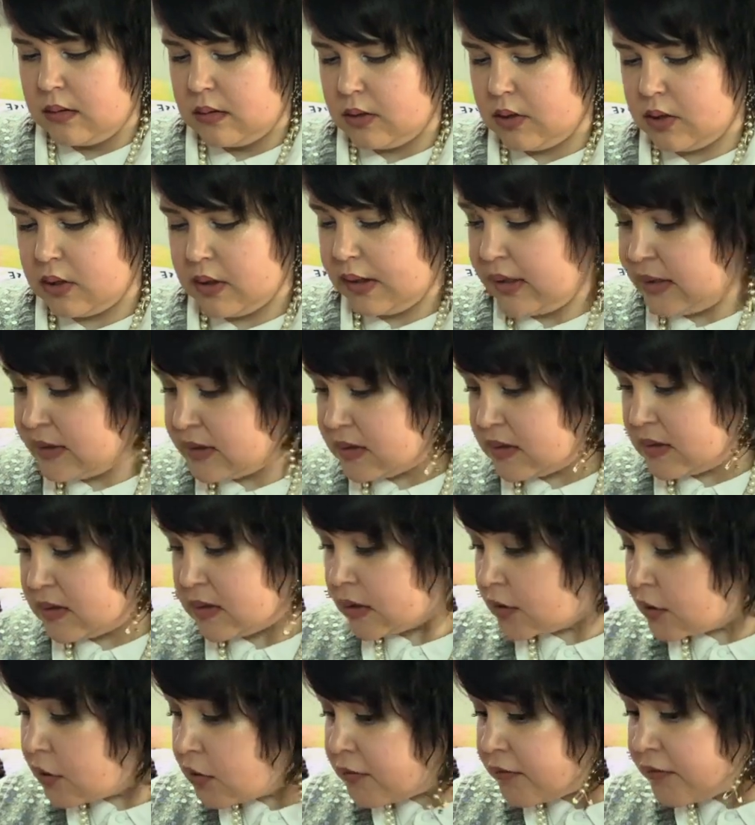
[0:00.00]
you know, it's
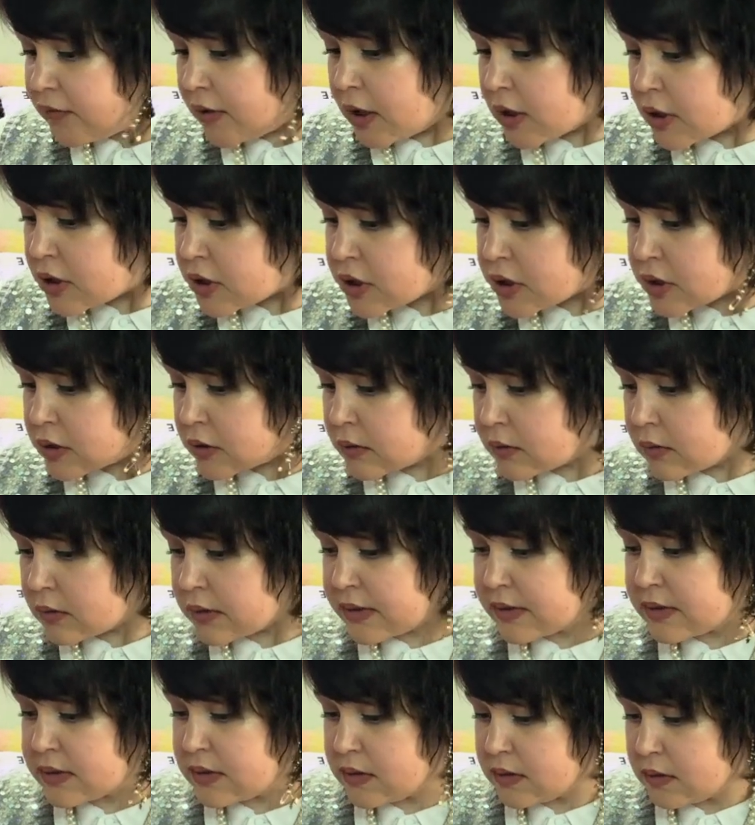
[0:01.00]
still functional,
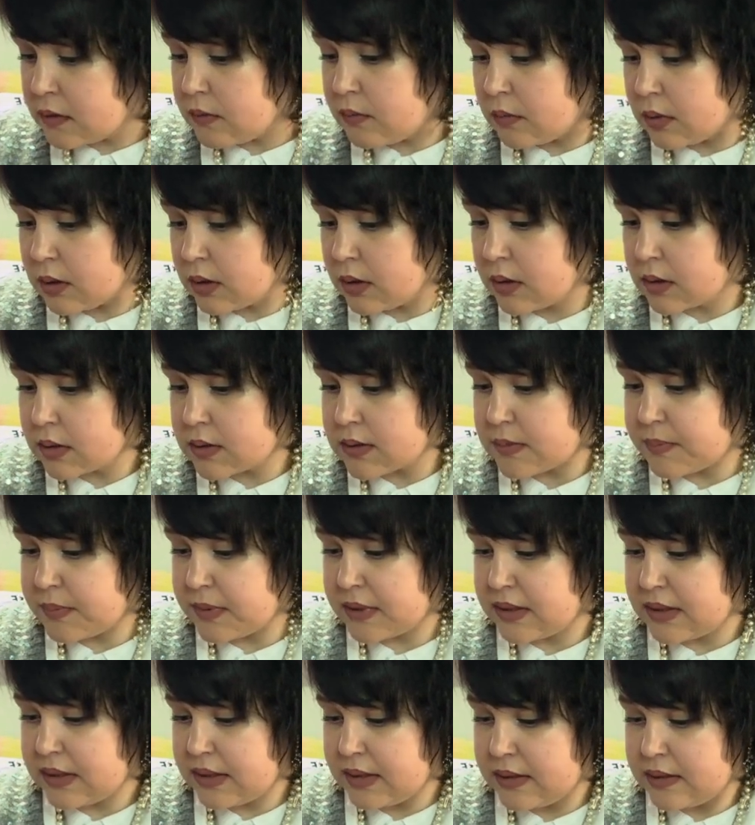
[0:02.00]
it still works,
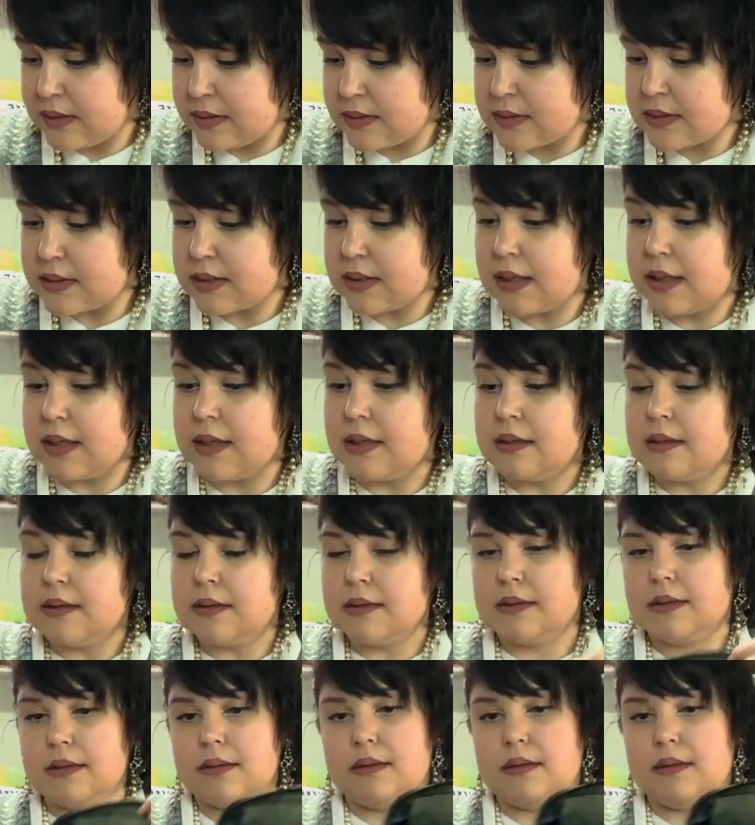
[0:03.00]
but the inside